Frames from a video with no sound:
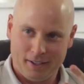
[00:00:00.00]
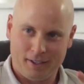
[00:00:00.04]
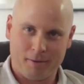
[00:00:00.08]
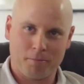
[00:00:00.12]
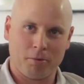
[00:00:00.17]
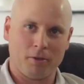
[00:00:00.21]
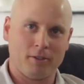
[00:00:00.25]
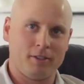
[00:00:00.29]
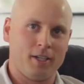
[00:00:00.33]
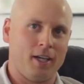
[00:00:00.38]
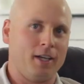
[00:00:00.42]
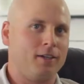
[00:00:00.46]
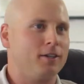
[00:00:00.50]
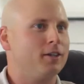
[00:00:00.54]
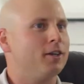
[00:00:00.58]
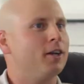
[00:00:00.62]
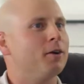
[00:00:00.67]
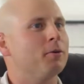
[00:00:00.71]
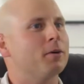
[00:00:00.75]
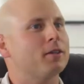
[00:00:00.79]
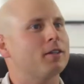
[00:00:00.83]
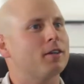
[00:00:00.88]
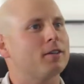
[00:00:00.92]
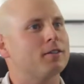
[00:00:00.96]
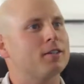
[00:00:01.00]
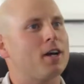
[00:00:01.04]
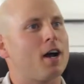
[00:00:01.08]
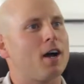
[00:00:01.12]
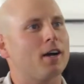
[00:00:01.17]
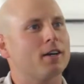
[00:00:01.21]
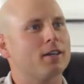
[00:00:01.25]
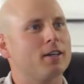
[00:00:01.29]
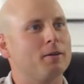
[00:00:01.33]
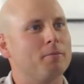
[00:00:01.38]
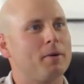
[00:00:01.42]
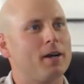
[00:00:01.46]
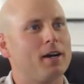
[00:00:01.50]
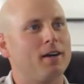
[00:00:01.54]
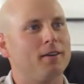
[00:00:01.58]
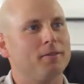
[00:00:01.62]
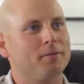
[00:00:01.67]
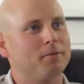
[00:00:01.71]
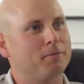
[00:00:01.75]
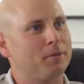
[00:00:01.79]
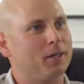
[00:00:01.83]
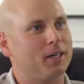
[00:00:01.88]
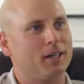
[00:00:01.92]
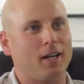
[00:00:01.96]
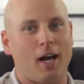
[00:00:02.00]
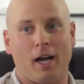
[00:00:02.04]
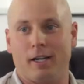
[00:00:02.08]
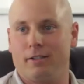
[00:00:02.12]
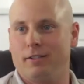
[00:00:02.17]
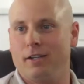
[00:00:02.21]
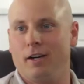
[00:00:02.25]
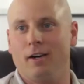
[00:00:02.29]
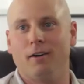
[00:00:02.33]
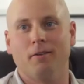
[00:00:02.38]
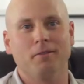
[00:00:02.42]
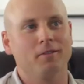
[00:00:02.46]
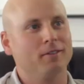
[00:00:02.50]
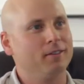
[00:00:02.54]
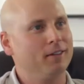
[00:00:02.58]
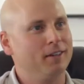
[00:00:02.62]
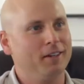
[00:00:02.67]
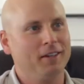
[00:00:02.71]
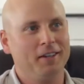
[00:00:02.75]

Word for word: and pretend you know what they're talking about, but I don't.